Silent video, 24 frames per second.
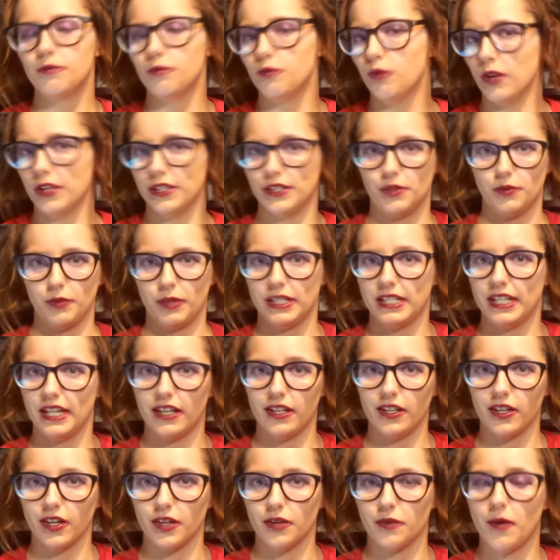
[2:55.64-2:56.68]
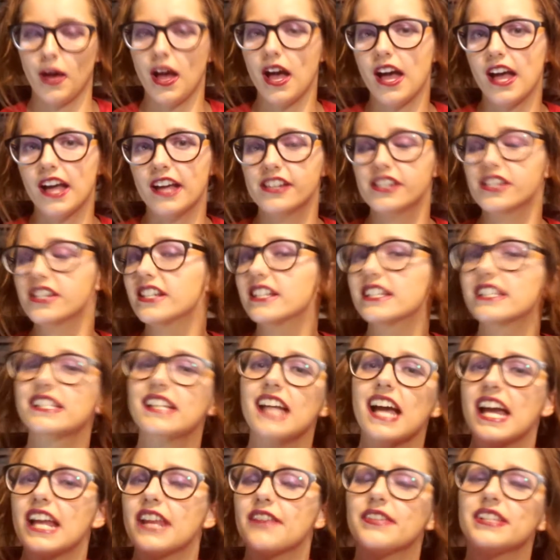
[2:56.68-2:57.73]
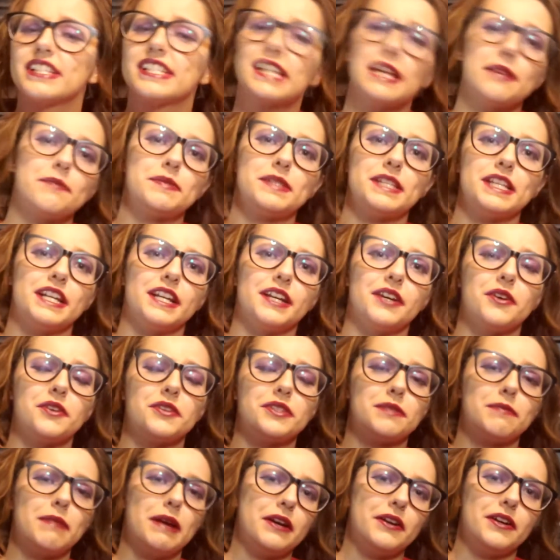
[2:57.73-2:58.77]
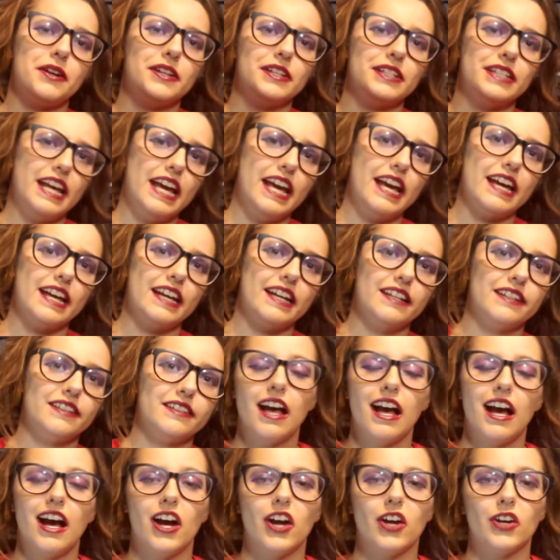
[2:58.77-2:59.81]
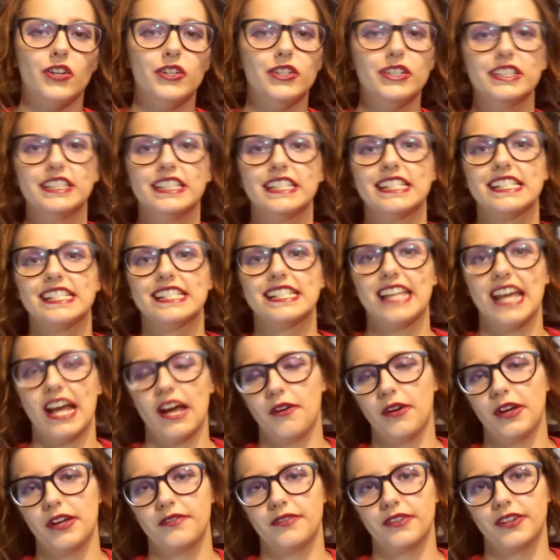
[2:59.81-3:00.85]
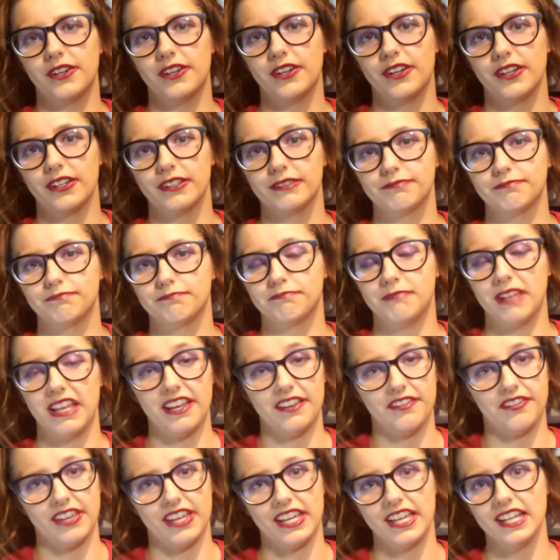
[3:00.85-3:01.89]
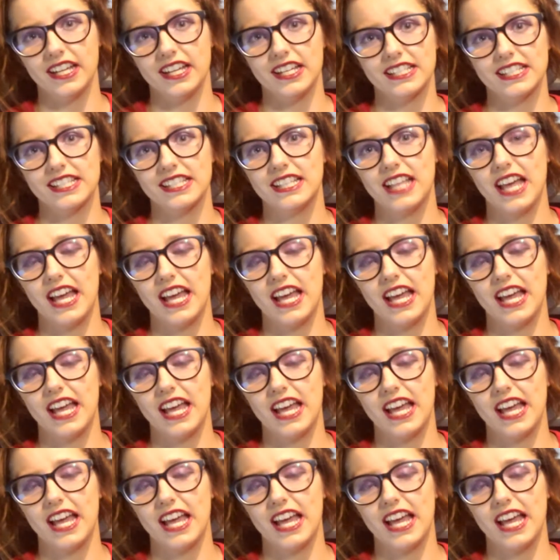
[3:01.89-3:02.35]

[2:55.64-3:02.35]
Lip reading: once we tell her why, she just kind of accepts it and goes about her day. Our oldest, however, if he doesn't